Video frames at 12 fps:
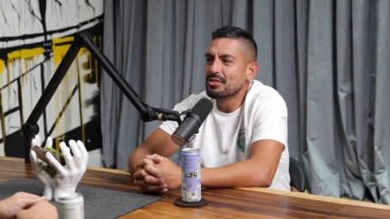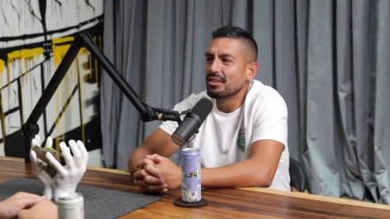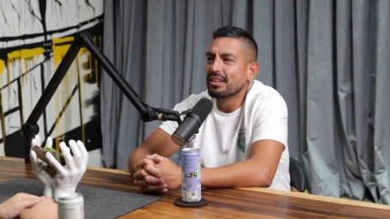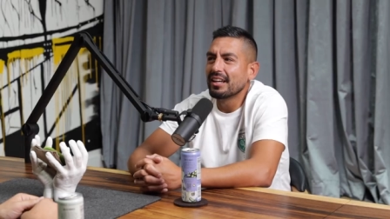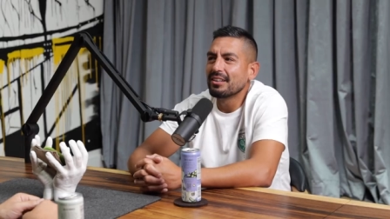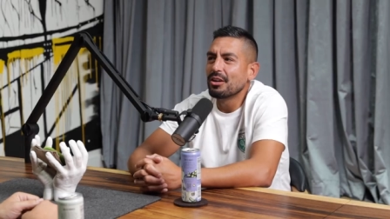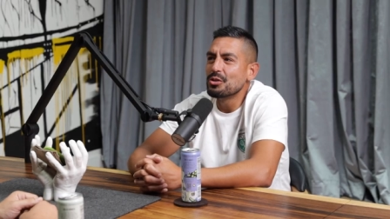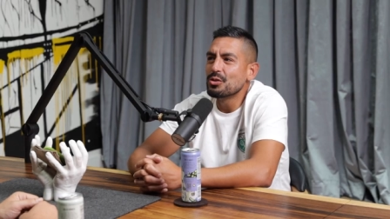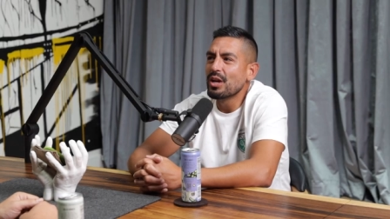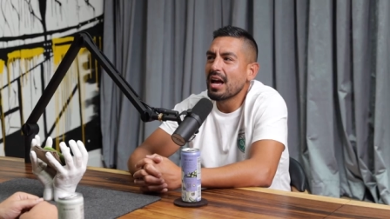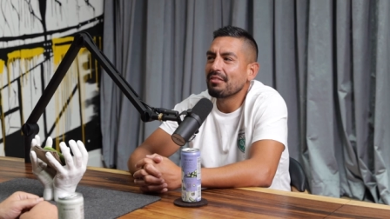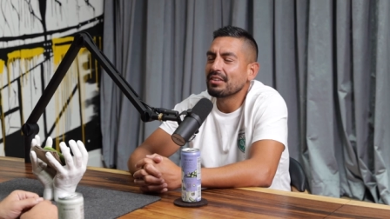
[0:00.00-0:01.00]
is the land, are
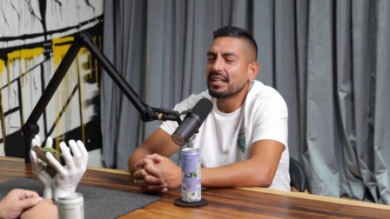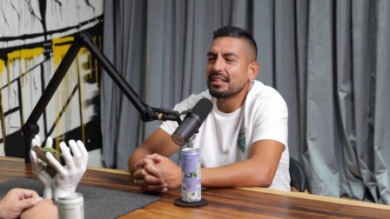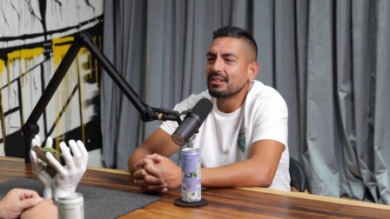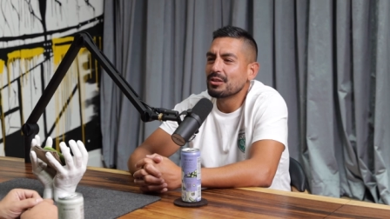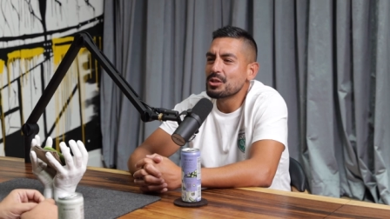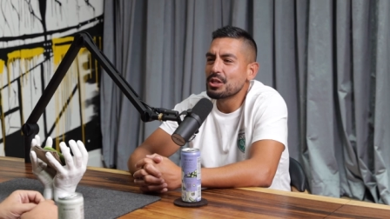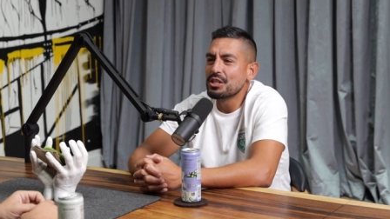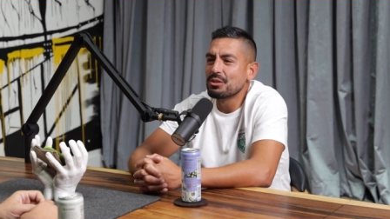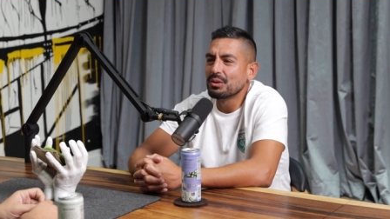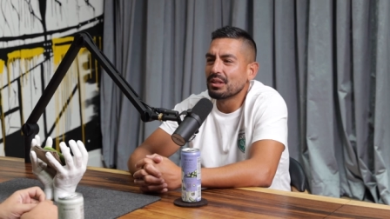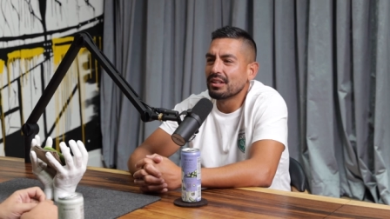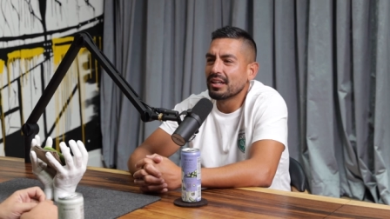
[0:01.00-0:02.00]
you having any
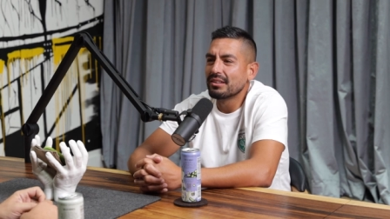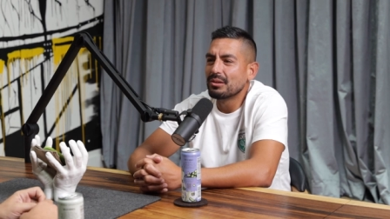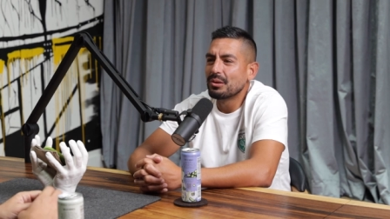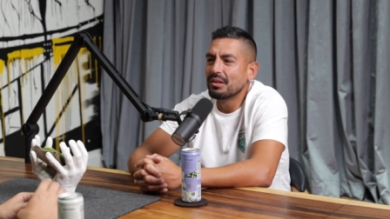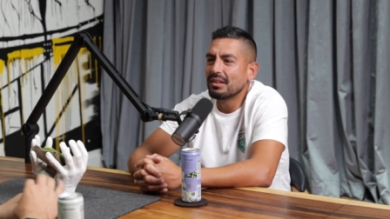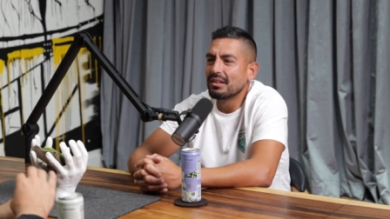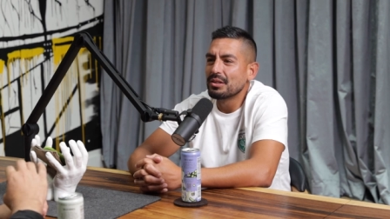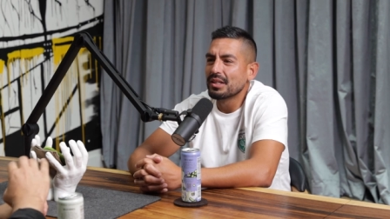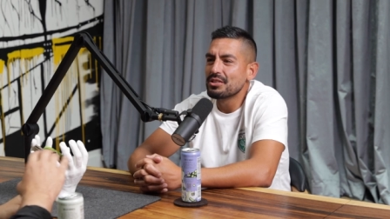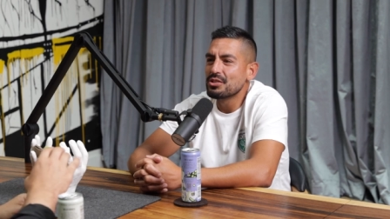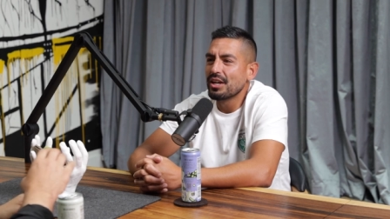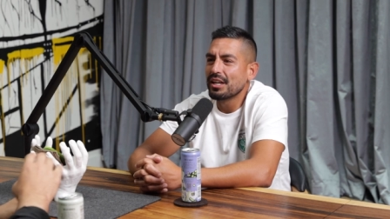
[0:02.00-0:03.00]
negotiation with the landlord? Are you
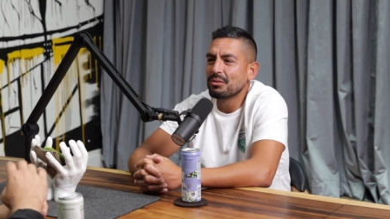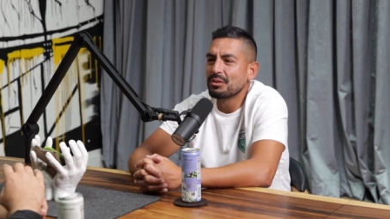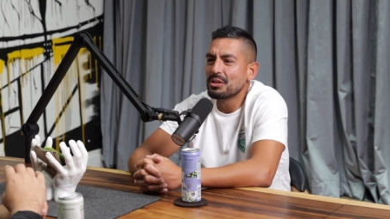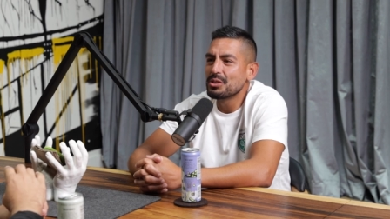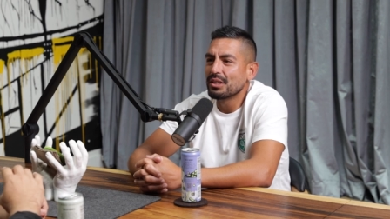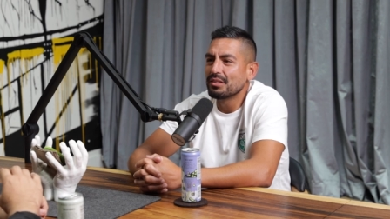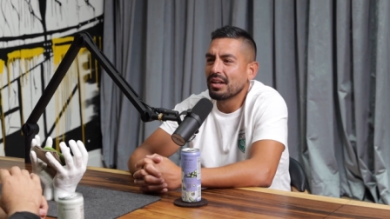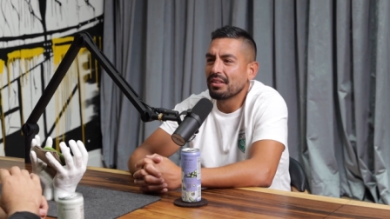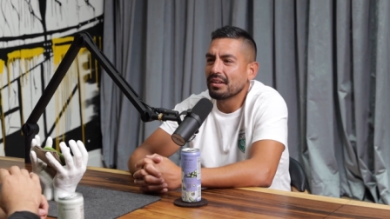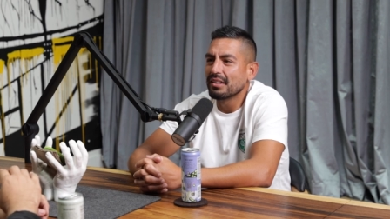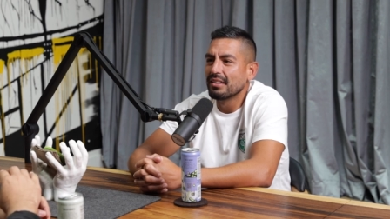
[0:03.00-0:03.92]
guys chatting with each other? Nothing.